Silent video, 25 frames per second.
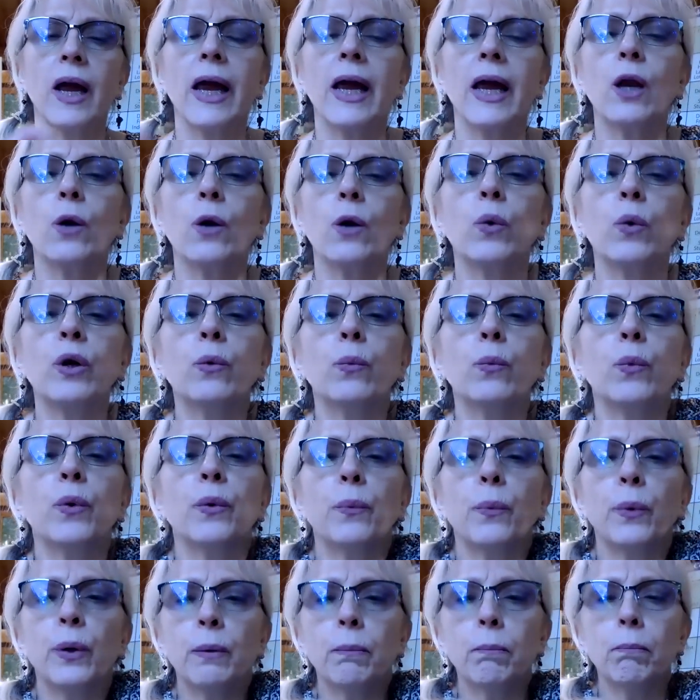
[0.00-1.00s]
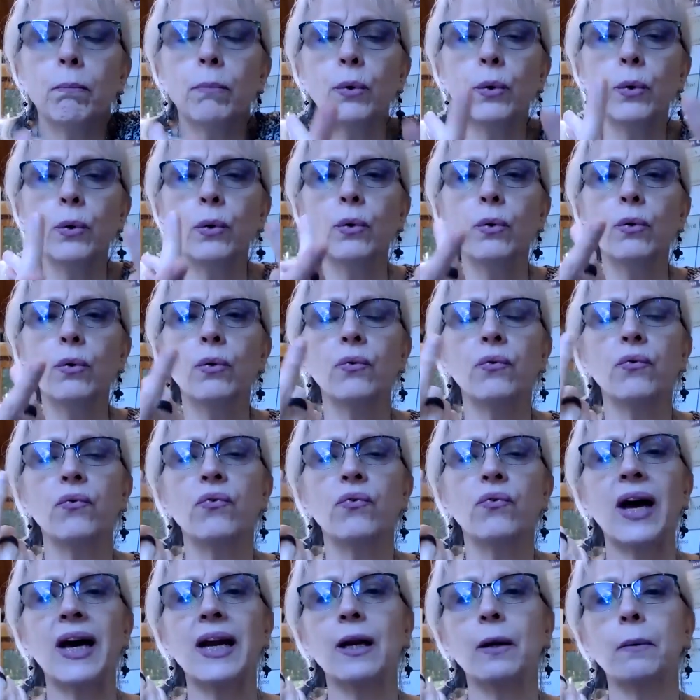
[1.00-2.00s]
And when we remove
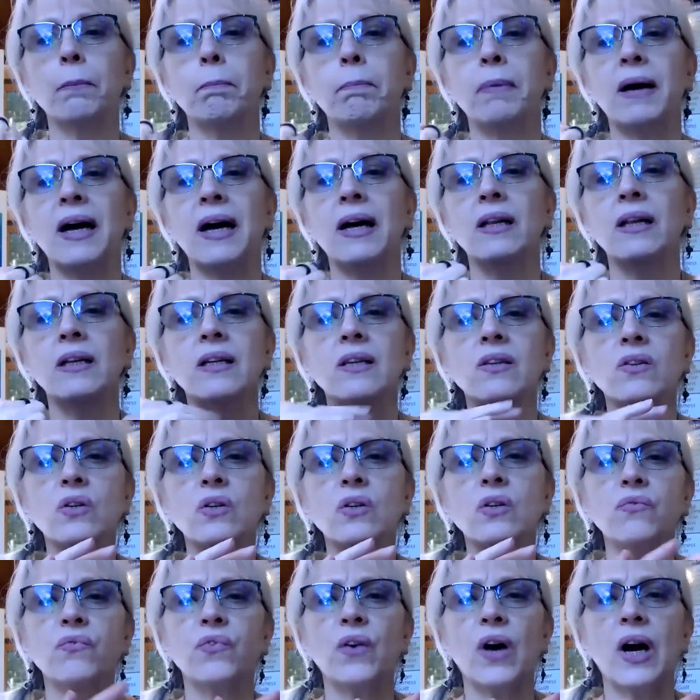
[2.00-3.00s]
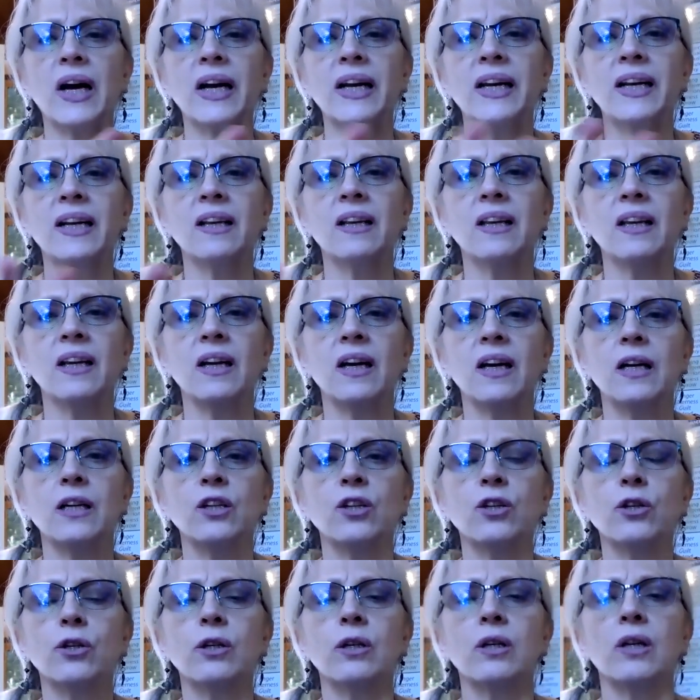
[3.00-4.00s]
that imbalance and find the
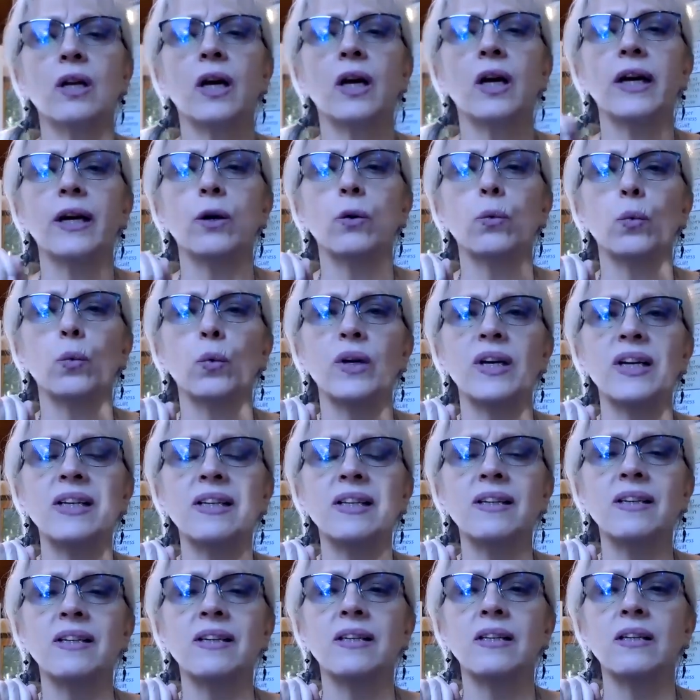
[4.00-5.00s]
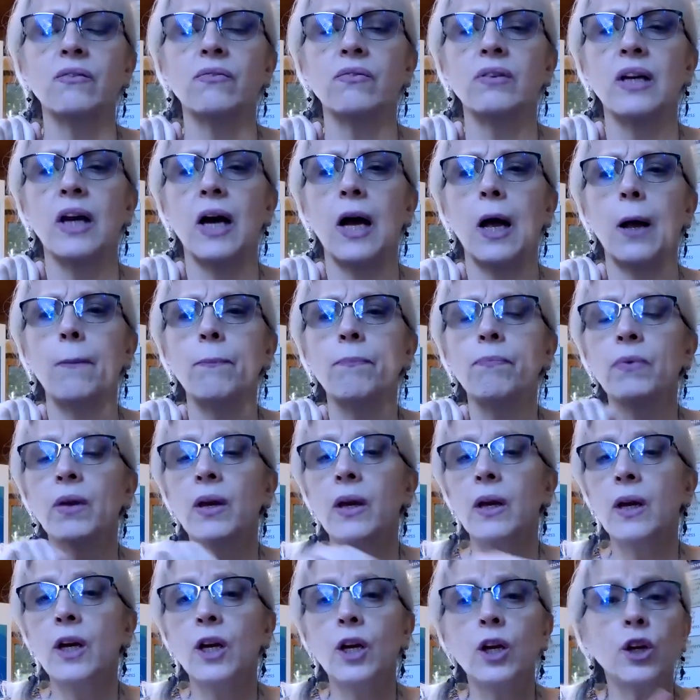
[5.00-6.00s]
underlying reasons of that,
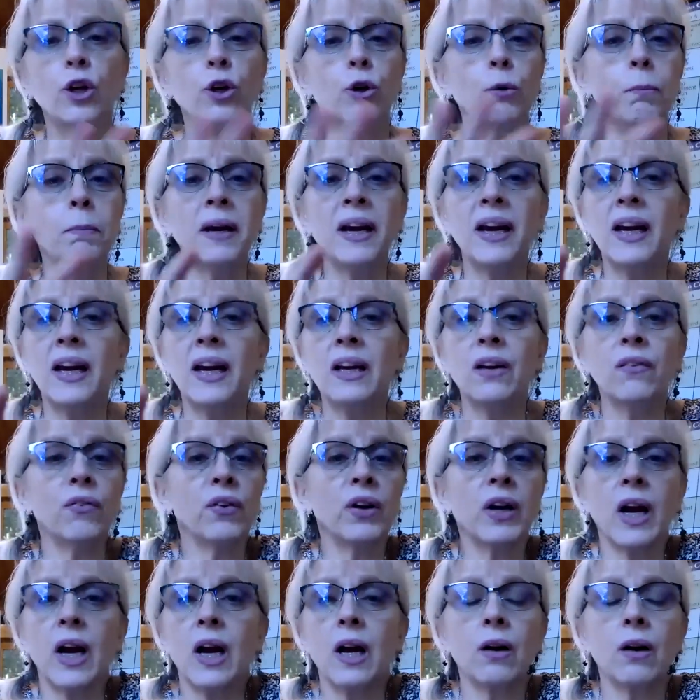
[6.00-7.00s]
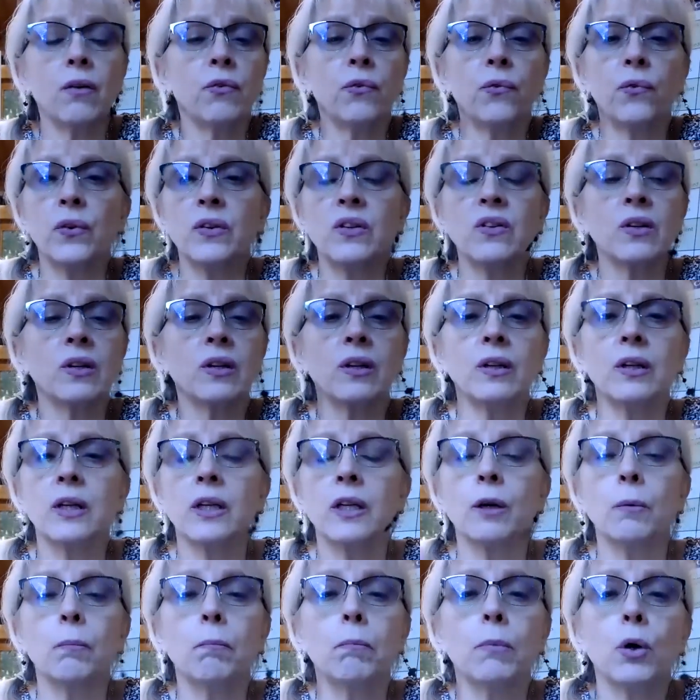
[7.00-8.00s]
you may even have physical
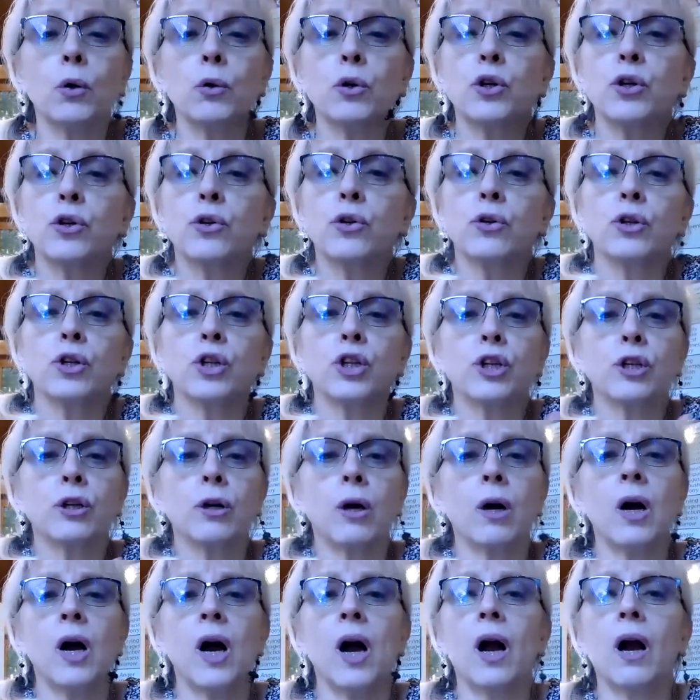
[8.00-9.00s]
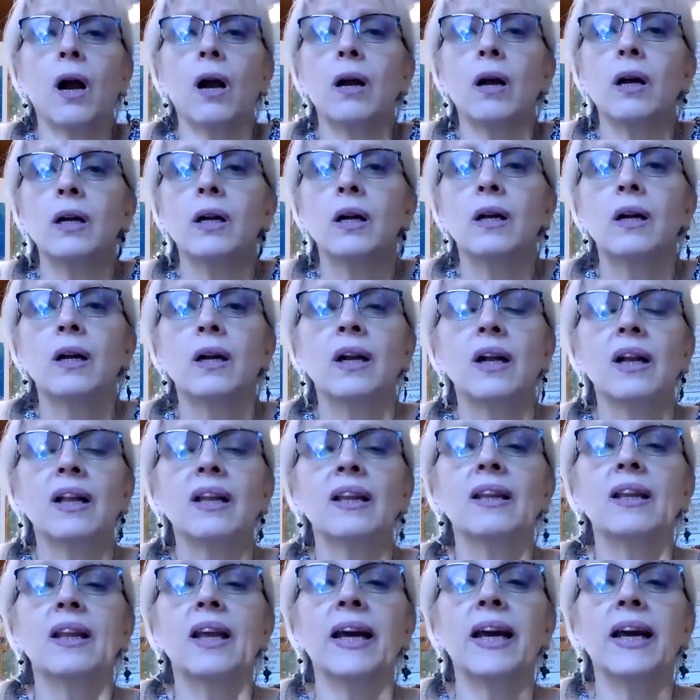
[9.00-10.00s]
and emotional shock
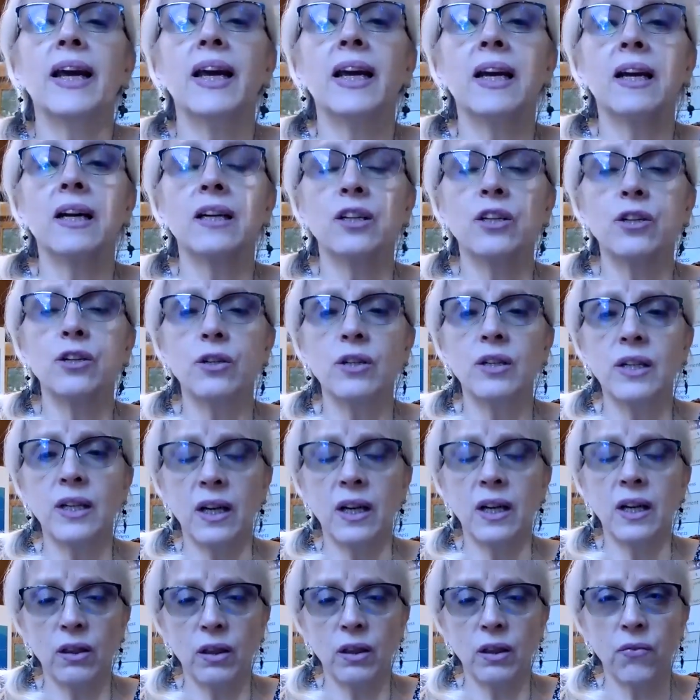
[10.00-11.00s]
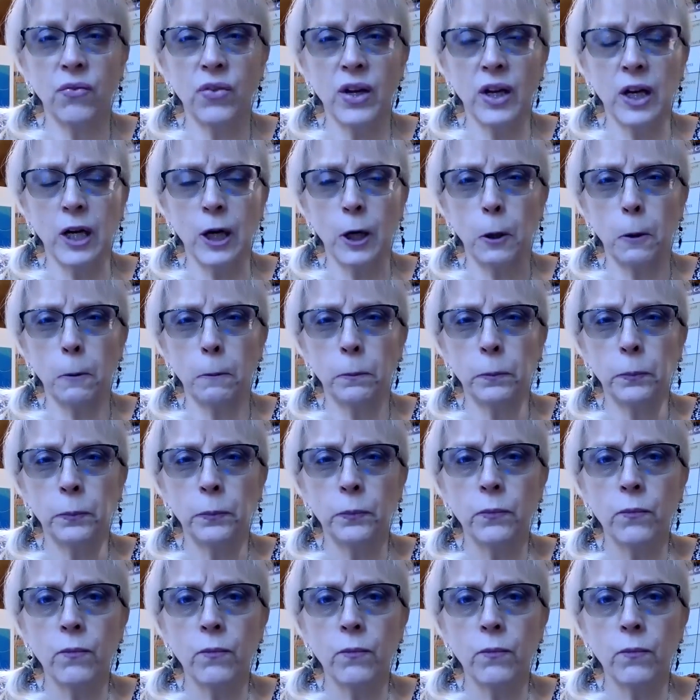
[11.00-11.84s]
laying underneath of there.